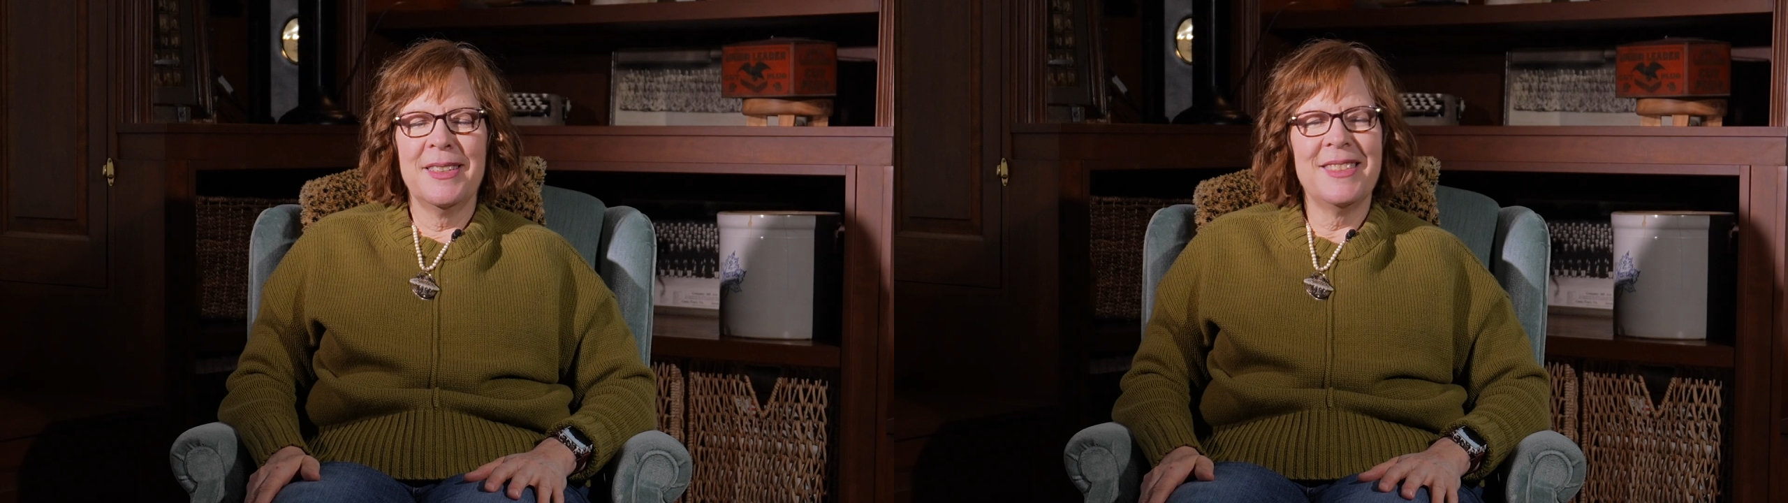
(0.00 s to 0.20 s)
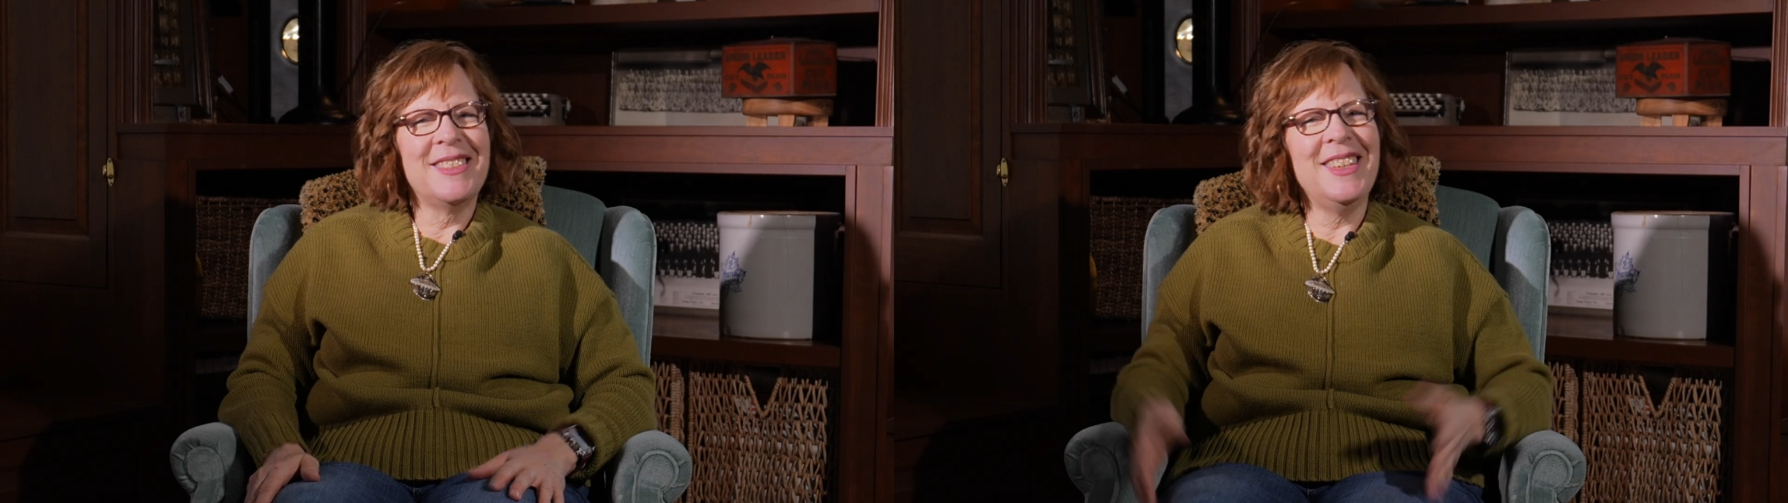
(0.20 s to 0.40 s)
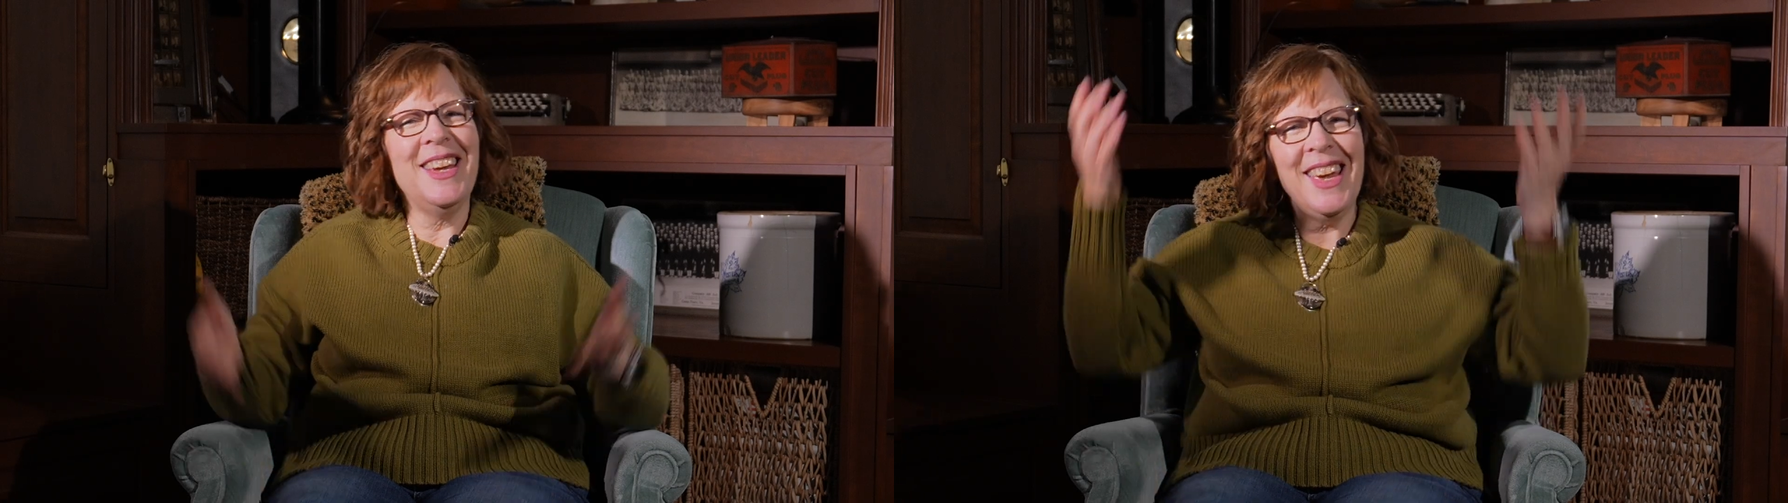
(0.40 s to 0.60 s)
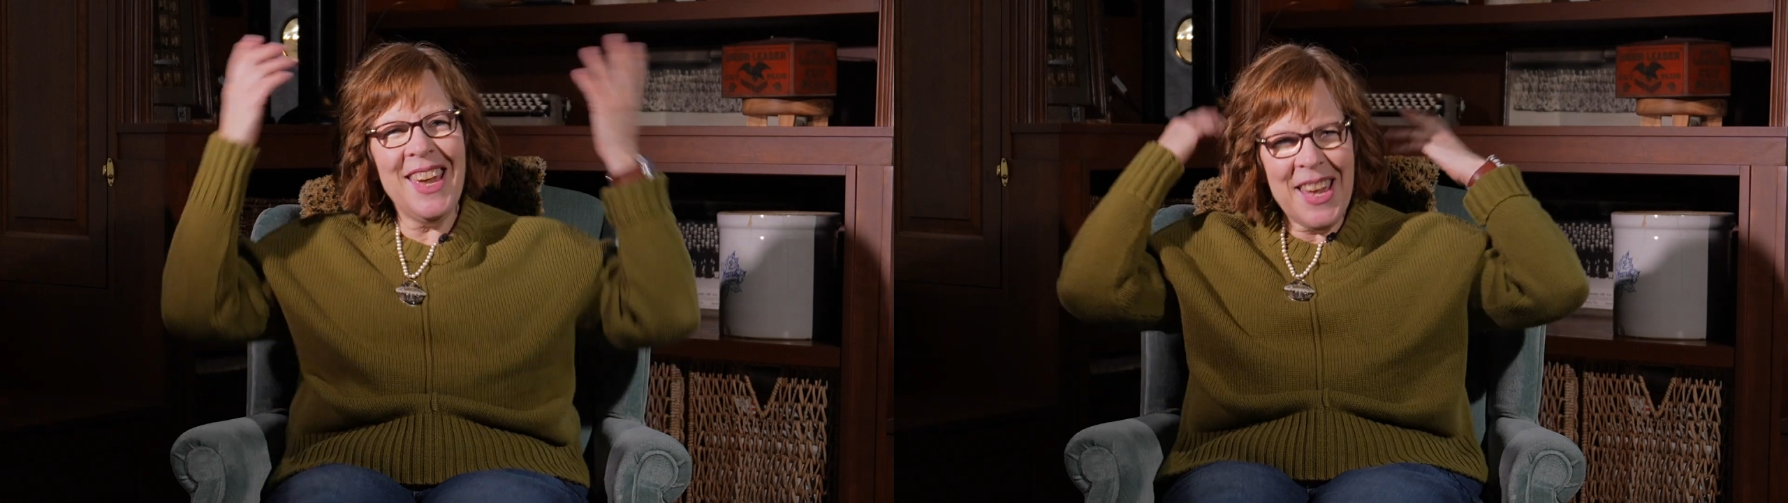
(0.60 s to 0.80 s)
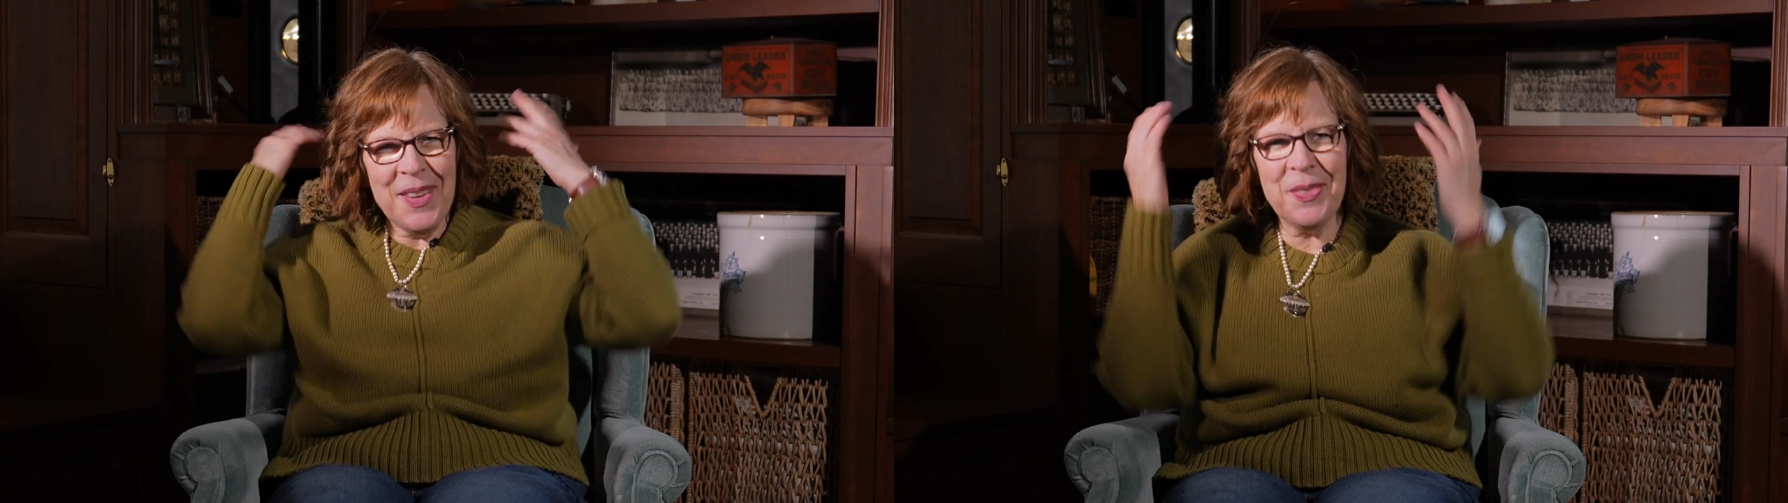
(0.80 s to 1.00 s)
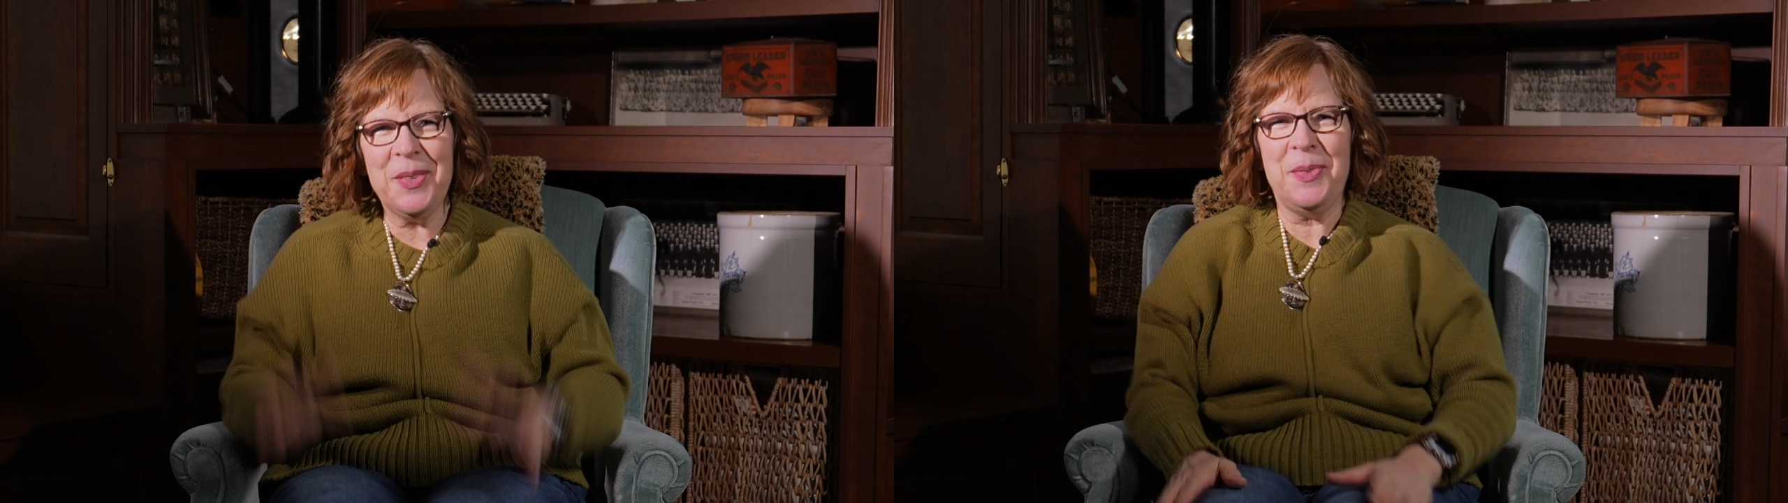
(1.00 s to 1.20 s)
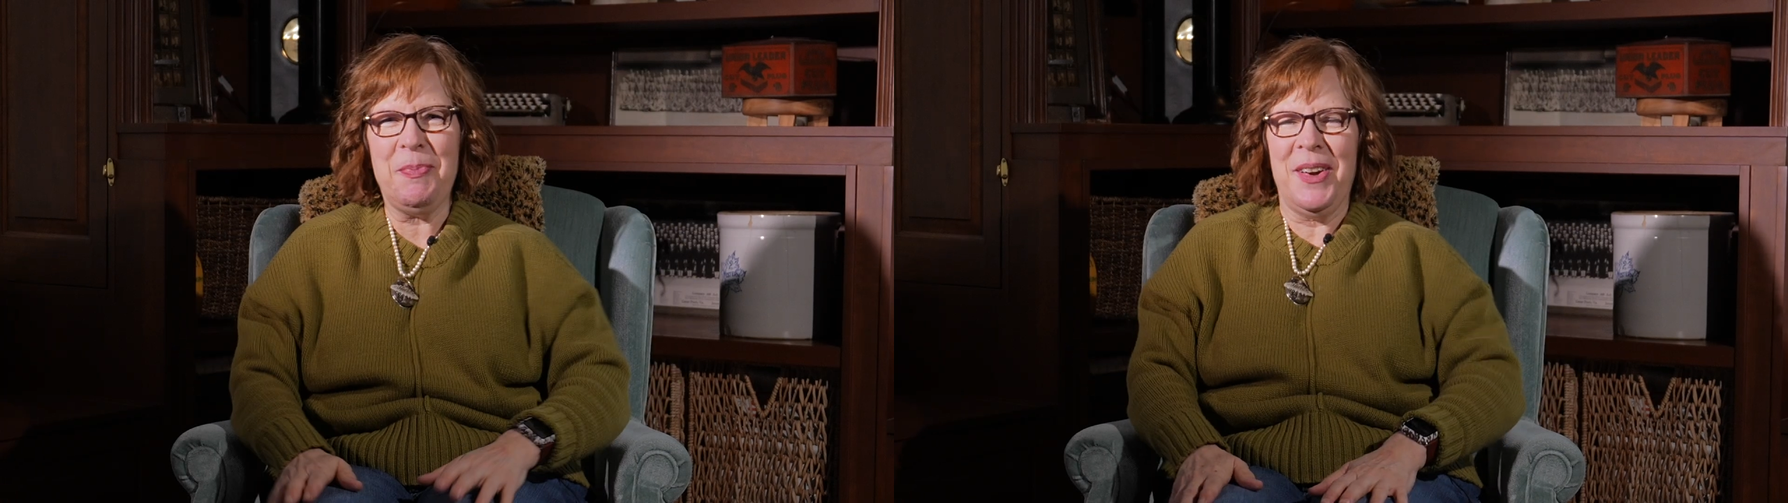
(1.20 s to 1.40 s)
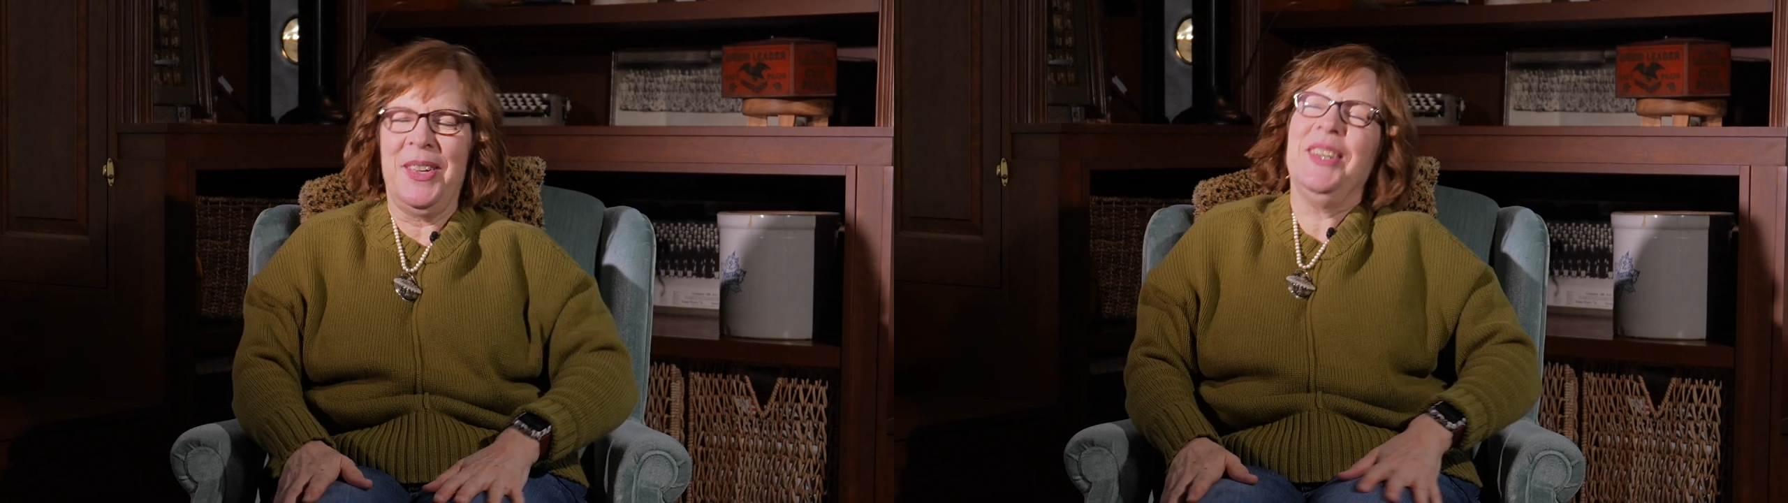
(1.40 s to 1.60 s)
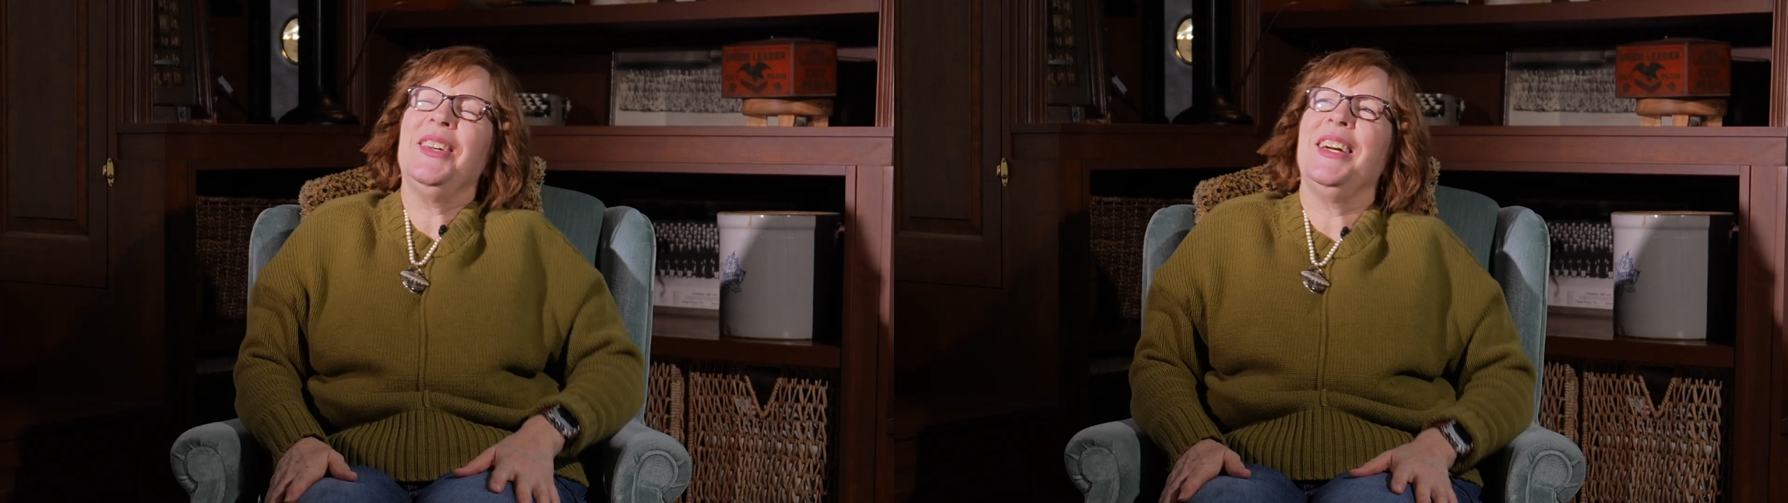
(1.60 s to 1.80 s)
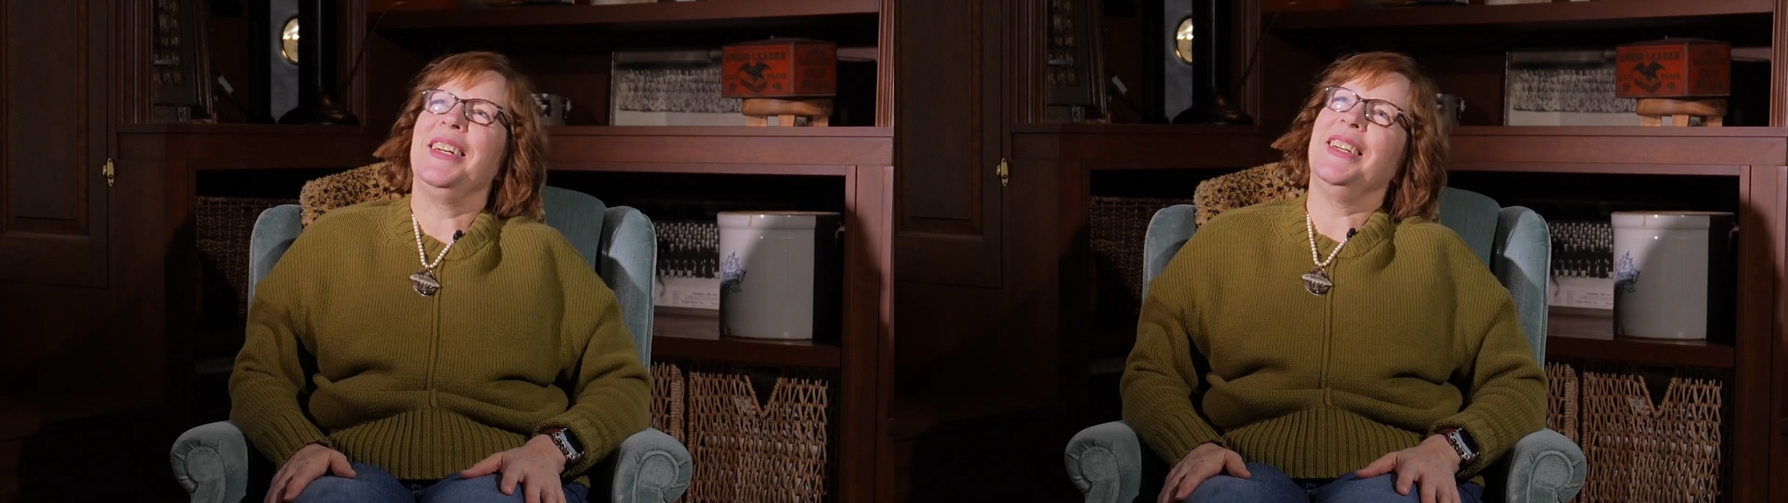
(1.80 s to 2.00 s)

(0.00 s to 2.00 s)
See, I hate this part. Okay.